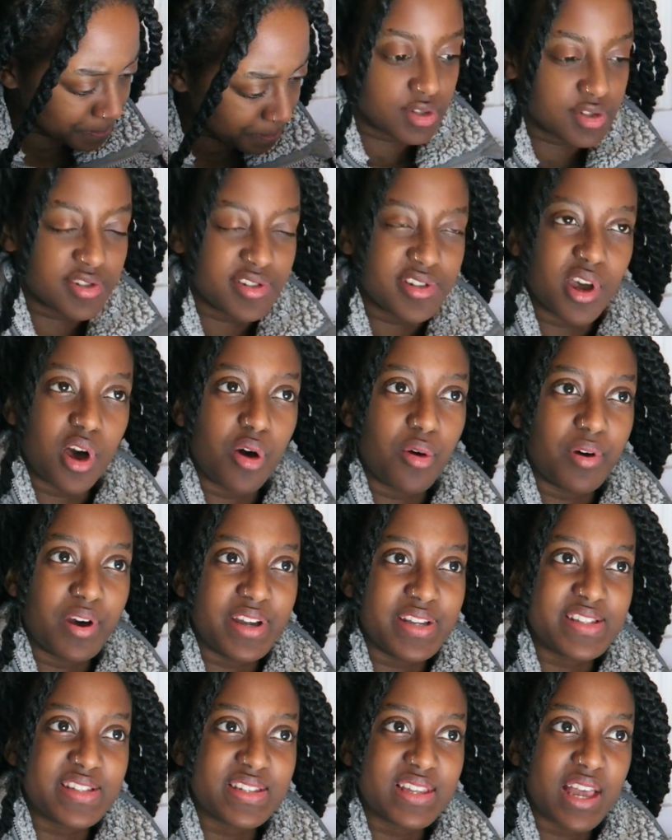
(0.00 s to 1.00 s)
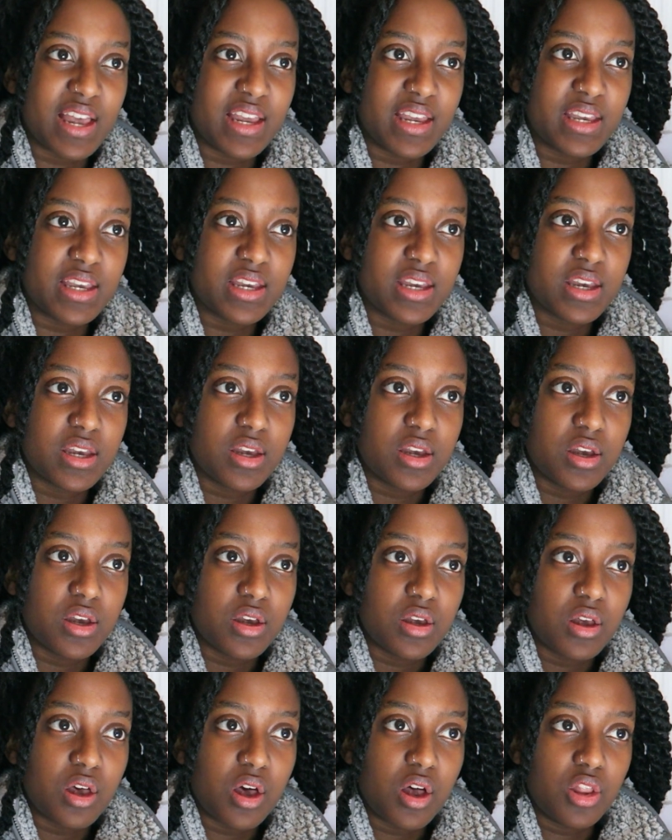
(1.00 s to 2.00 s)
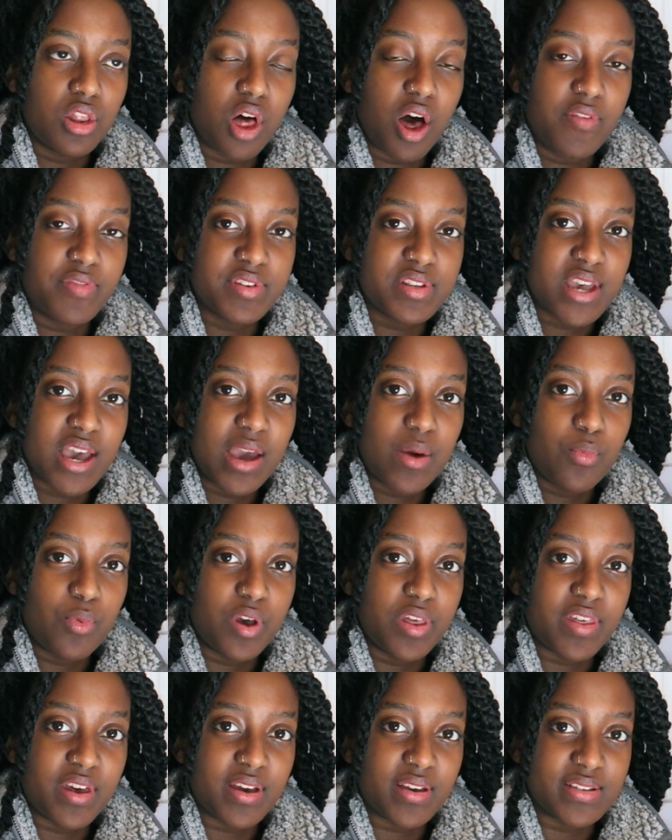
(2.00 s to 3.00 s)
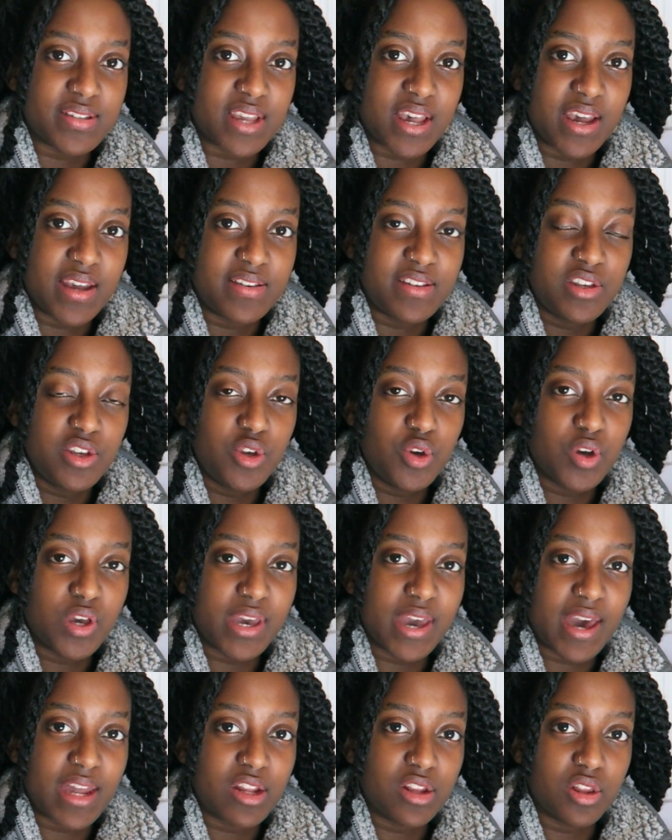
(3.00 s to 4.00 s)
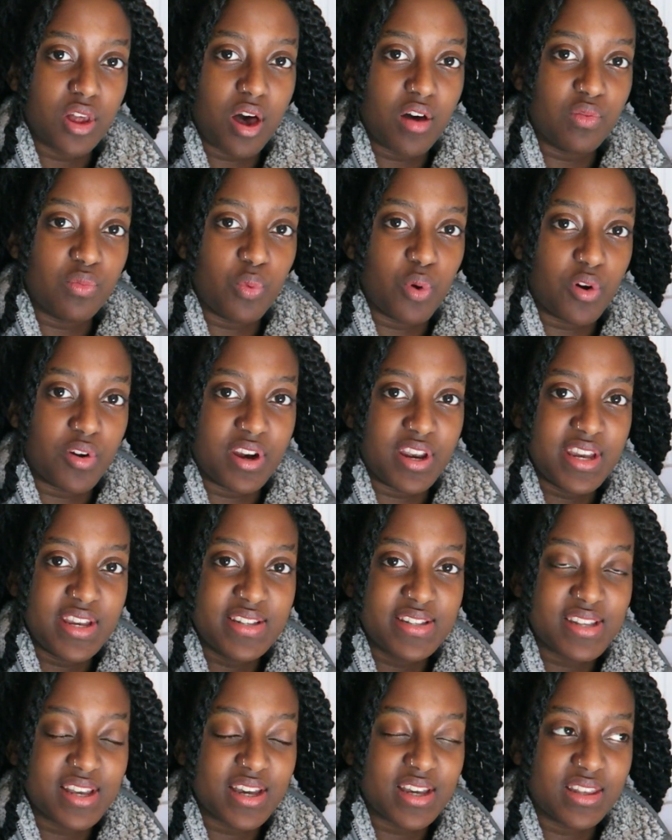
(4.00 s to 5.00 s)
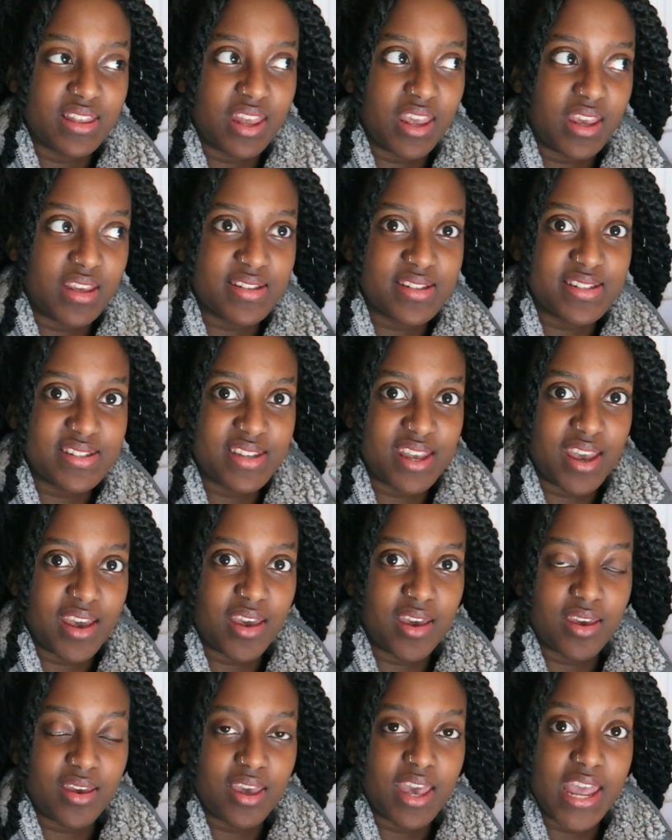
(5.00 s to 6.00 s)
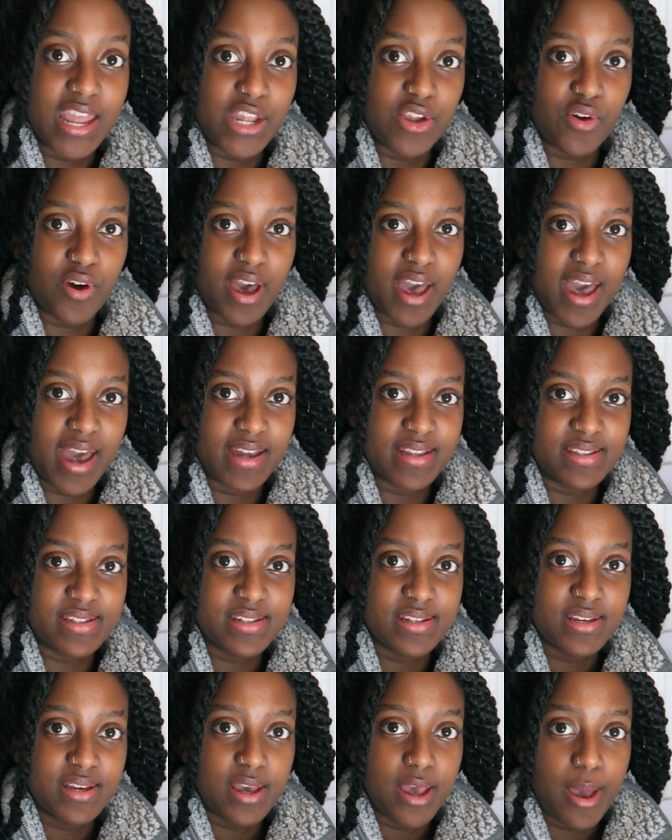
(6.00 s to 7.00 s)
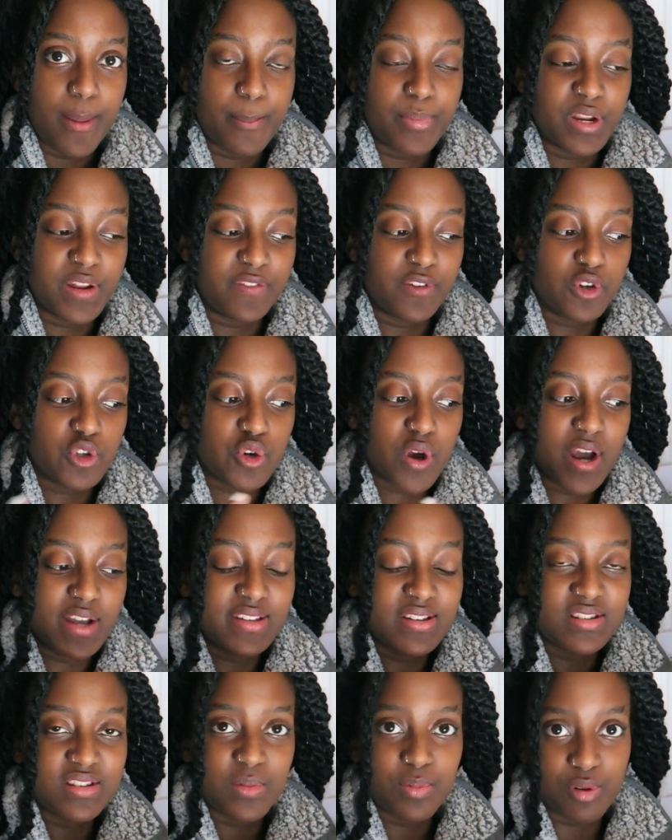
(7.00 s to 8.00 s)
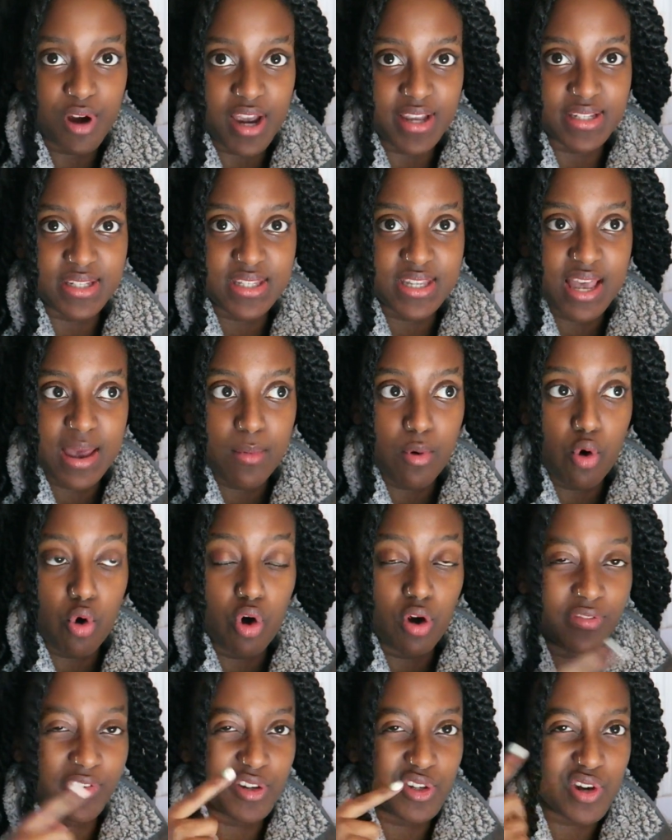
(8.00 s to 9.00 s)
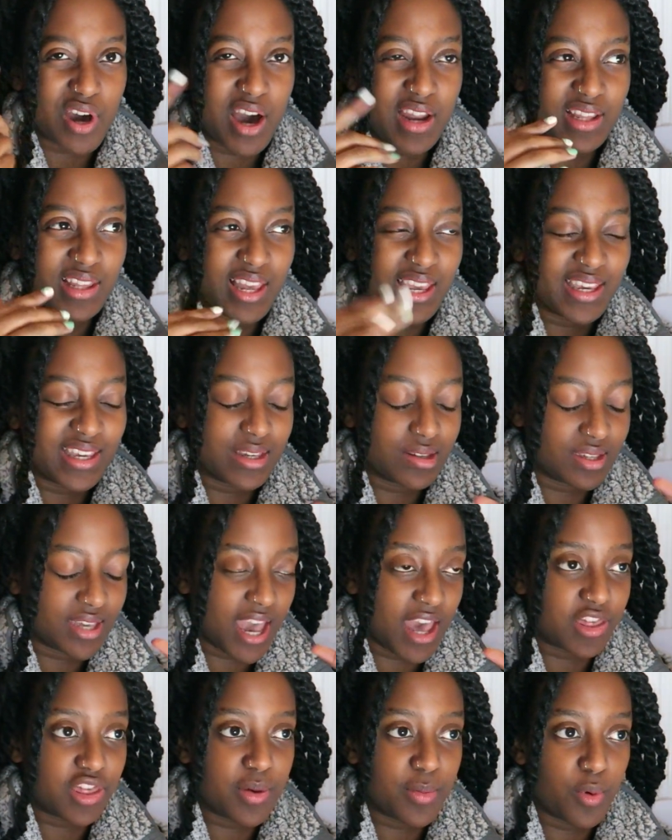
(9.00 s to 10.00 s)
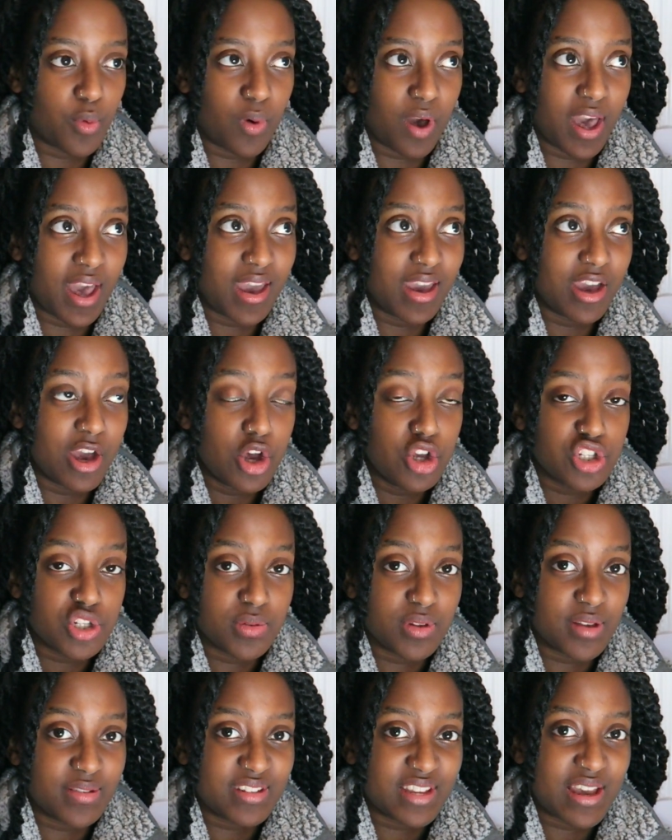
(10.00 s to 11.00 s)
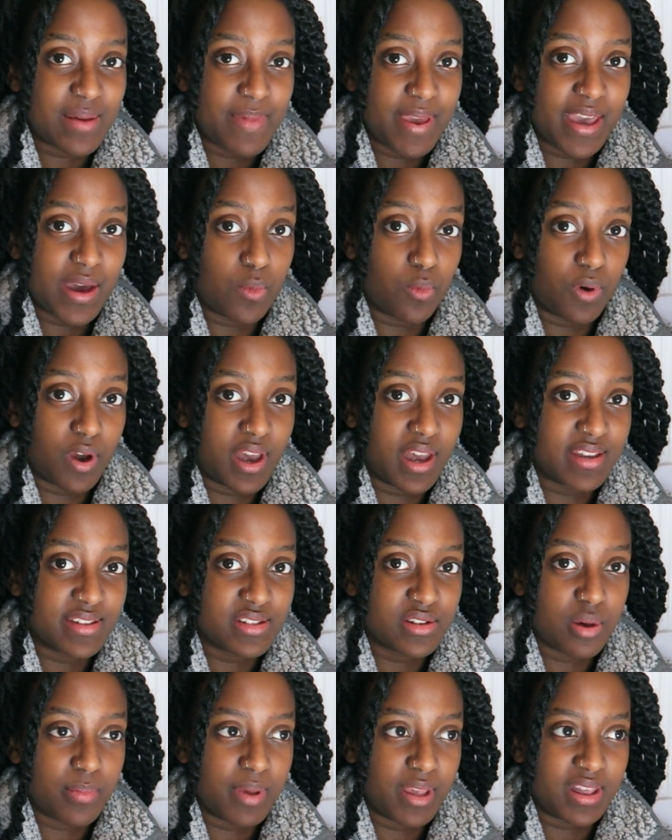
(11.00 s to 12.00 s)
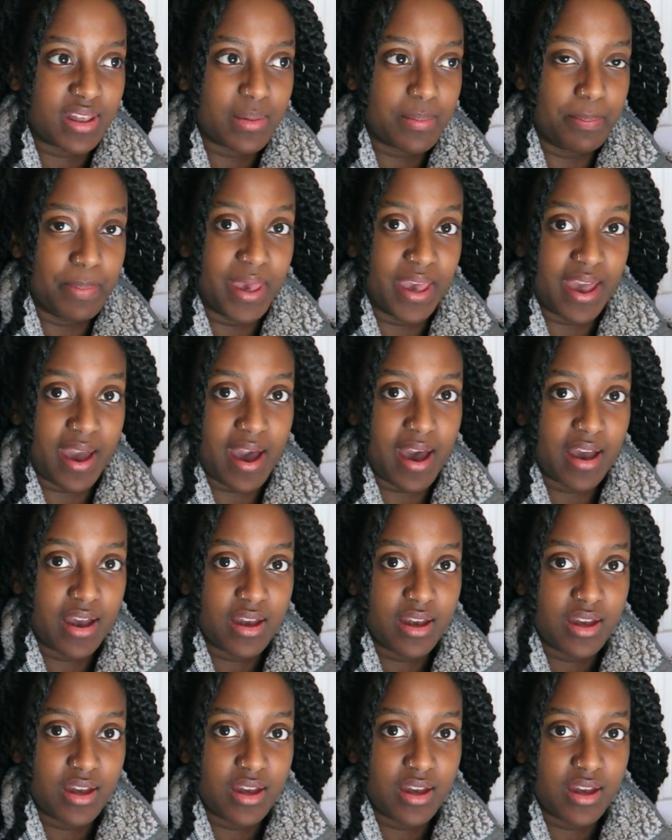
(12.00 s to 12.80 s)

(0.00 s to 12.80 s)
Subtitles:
So it's like a lot of the time with anxiety you can get a lot of worries that can like stick in your head, but if you're trying to suppress them or if you're trying to like get them away, sometimes it can make it worse or make them bigger.